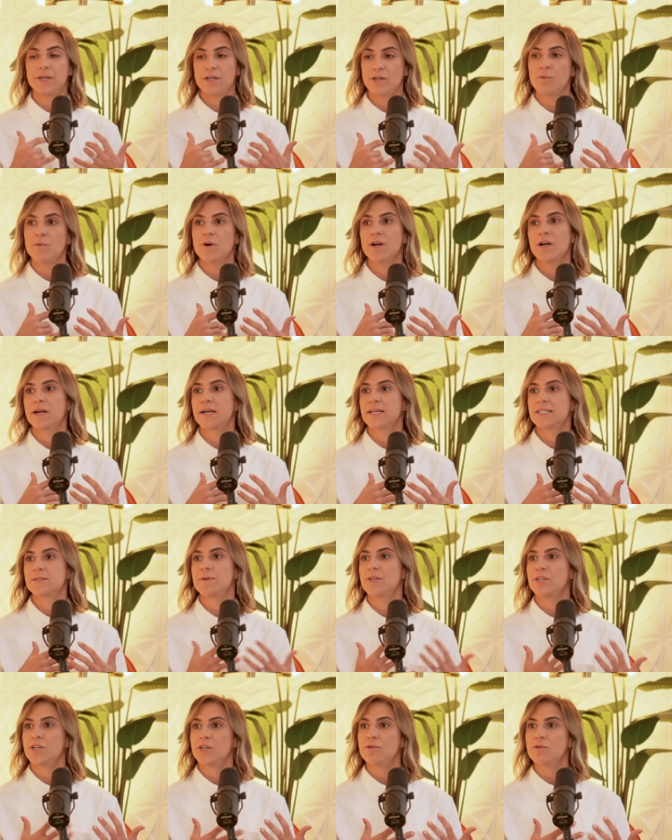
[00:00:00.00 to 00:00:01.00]
inner work has
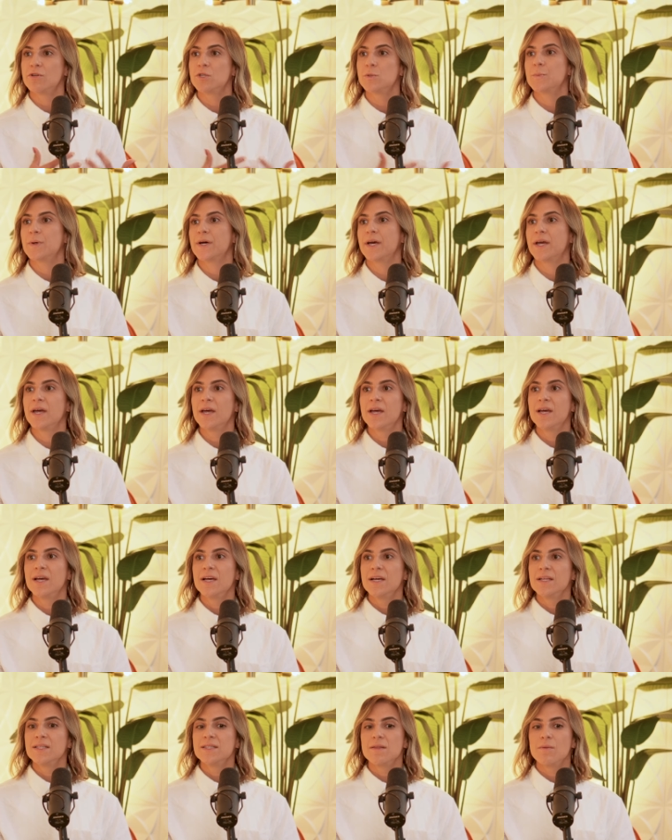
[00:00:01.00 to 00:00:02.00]
been huge, but
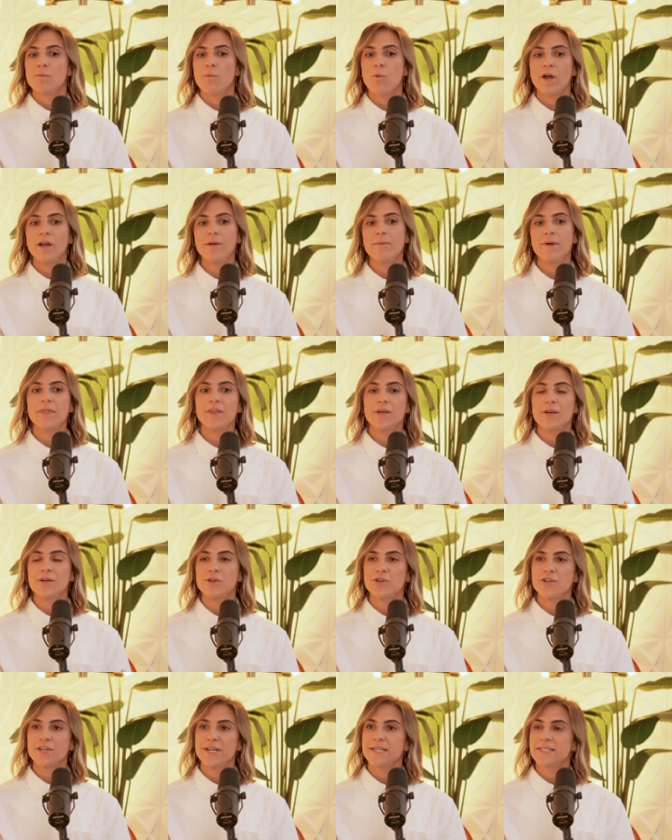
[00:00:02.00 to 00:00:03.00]
what about the
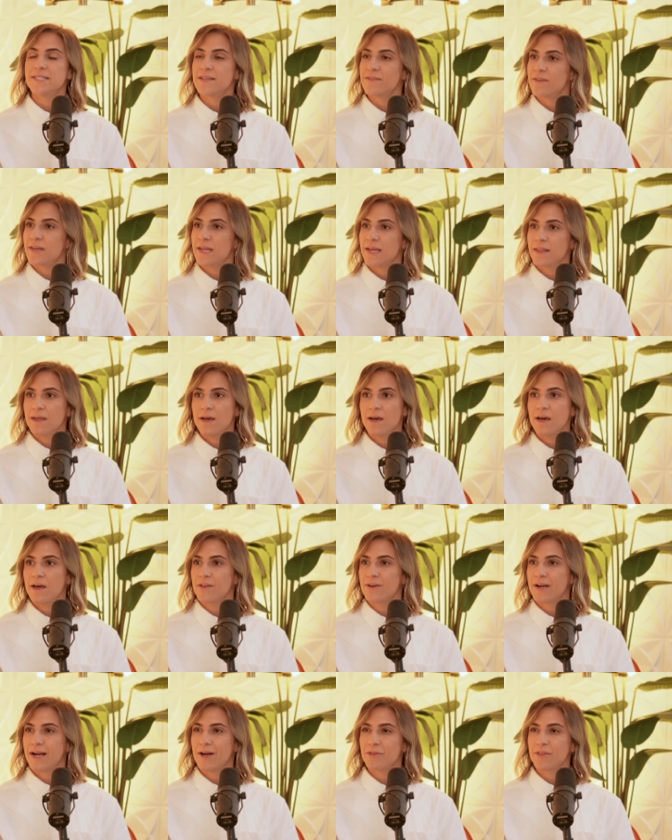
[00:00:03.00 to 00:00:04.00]
creativity, the
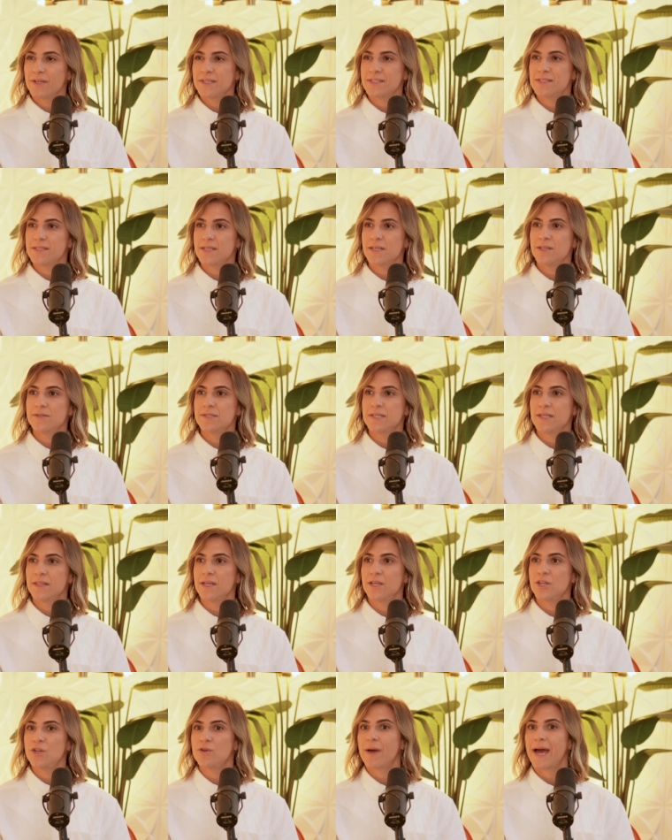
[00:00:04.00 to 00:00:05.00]
other outlets that you said that
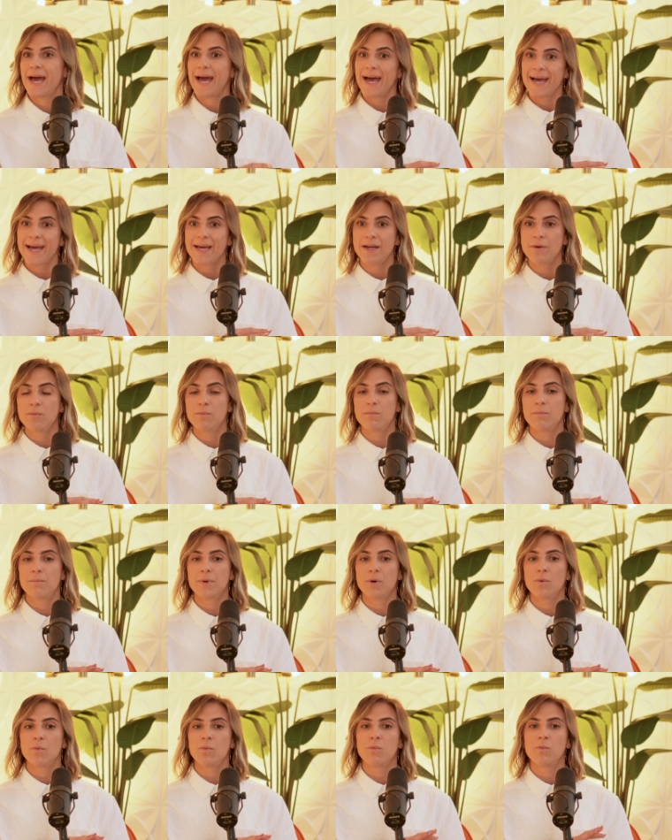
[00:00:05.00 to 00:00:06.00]
you had,
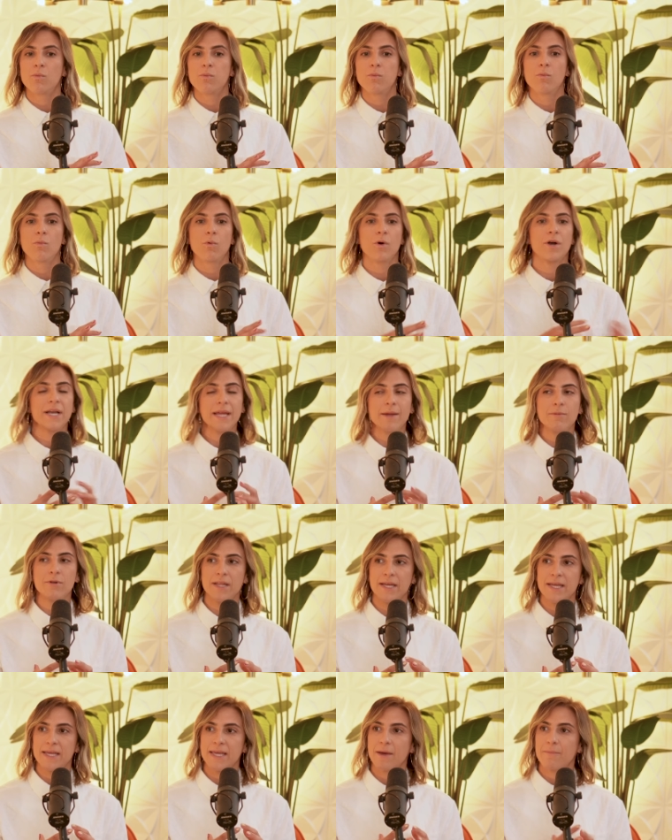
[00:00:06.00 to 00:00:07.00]
but weren't able to
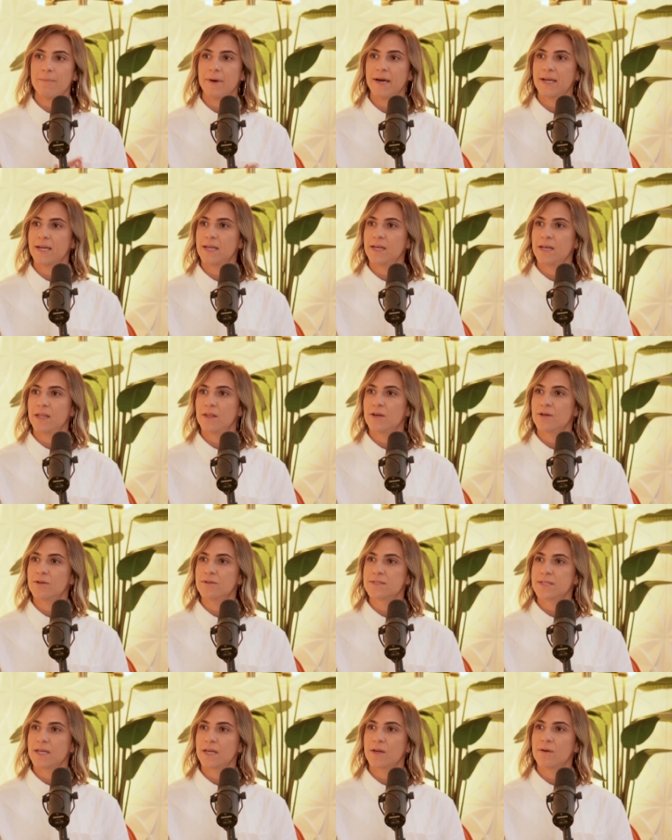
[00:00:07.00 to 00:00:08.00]
like get back into
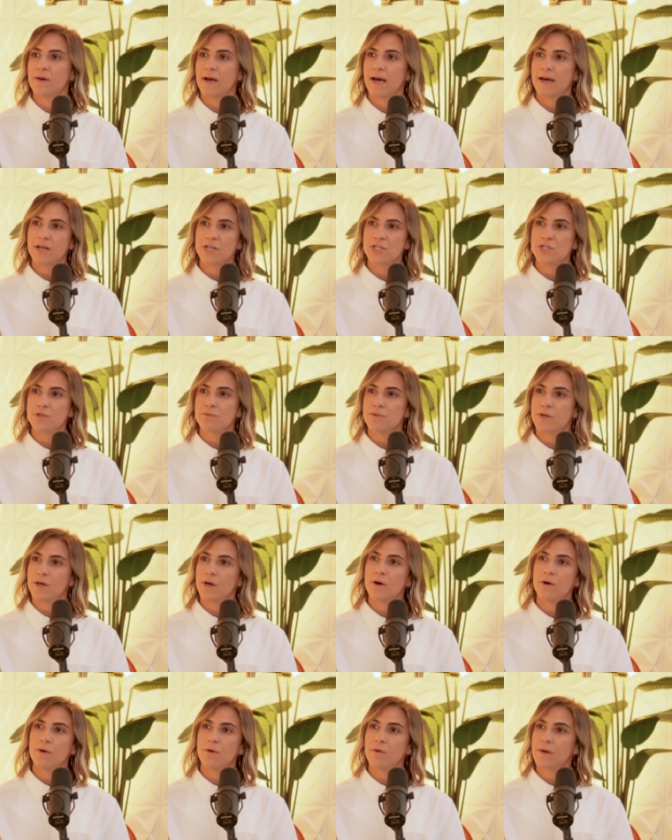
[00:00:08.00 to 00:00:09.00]
those? Like, how did you
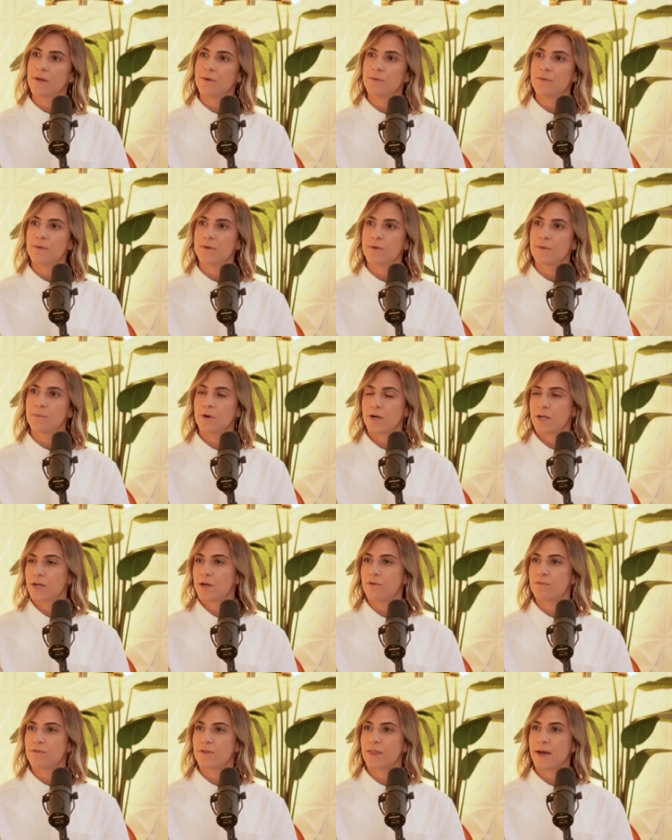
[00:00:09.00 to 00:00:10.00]
know and where to
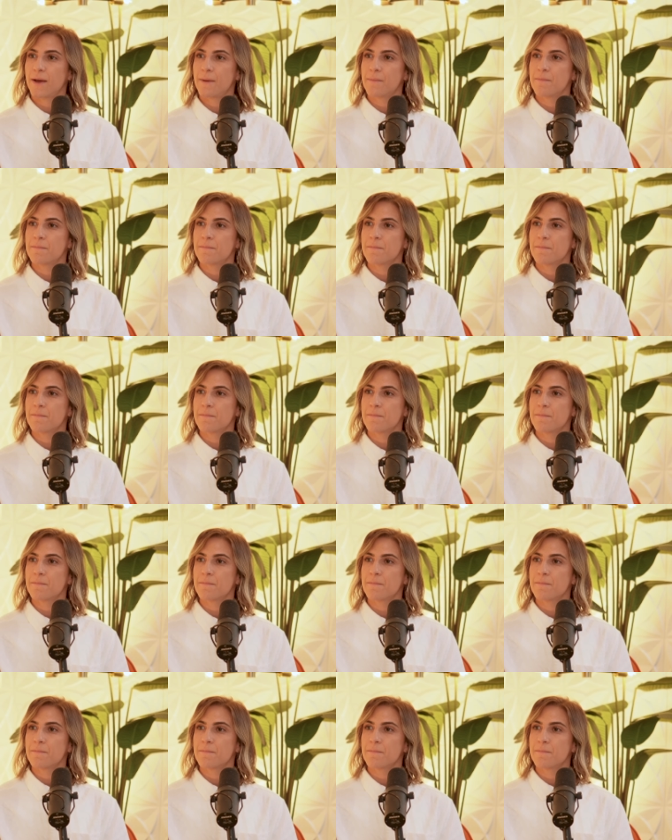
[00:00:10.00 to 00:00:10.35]
go for that?